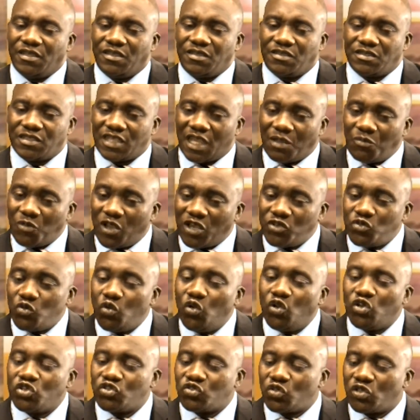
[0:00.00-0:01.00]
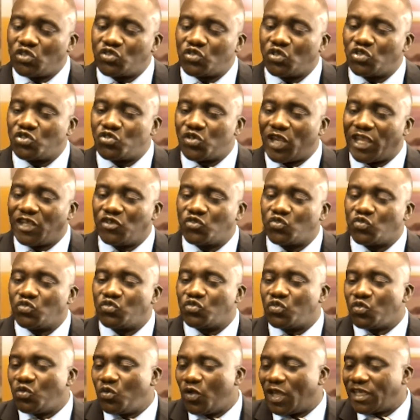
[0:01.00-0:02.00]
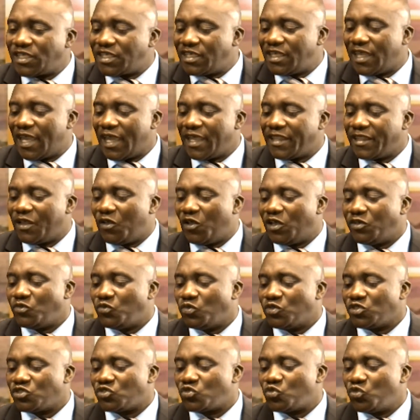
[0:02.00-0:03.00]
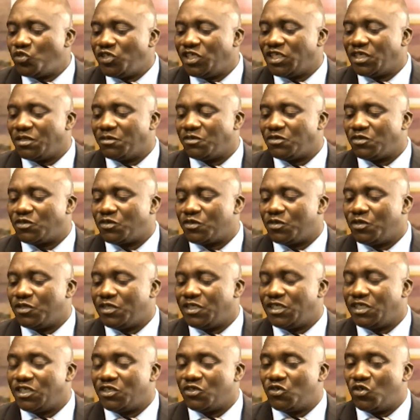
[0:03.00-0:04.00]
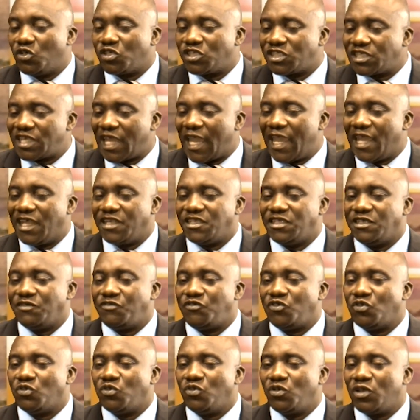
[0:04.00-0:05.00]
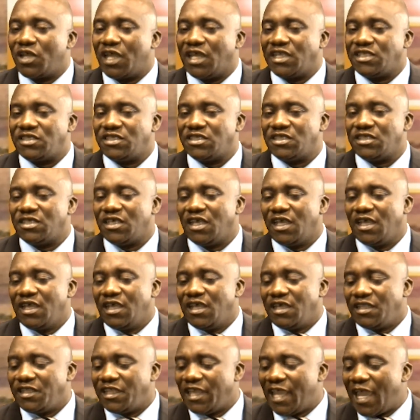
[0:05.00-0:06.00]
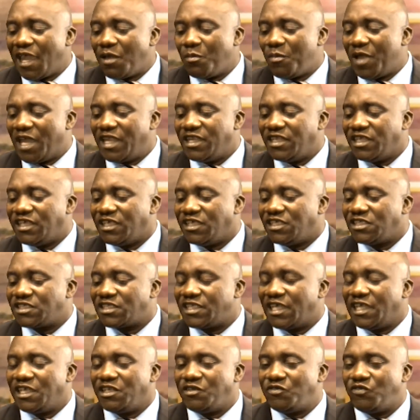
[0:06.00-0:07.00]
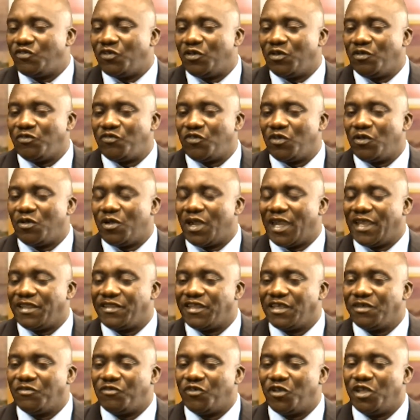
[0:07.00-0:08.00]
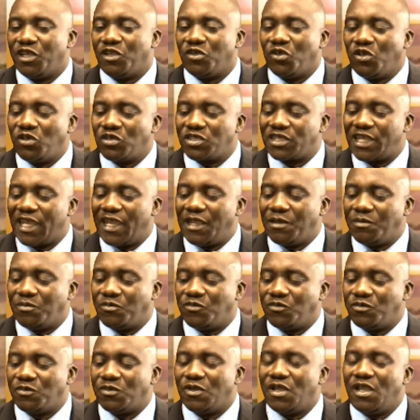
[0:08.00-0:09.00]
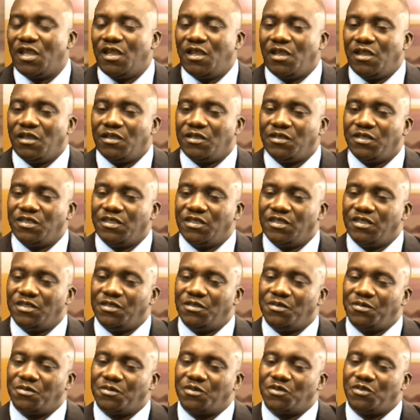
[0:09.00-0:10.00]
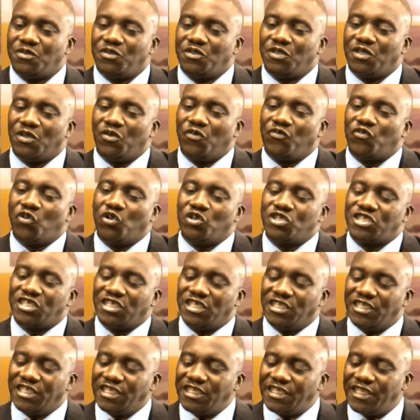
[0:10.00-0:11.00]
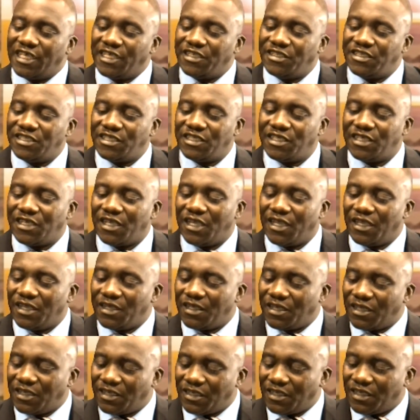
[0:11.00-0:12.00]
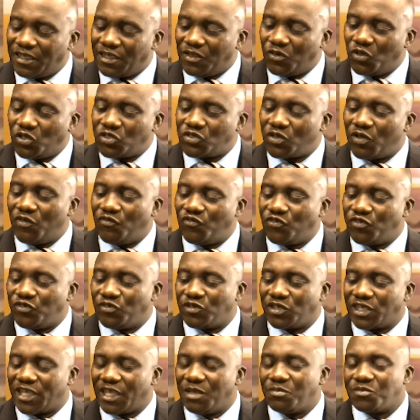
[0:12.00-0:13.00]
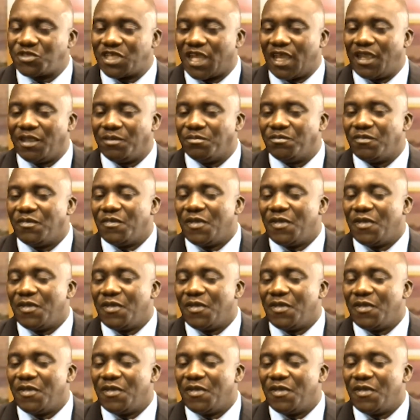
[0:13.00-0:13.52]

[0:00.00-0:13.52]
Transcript: someone who was also trying to do what the other one was doing, though he got tired. If you look at the young man, he stayed for I think for a long time. Of course, he needed a lot of game time.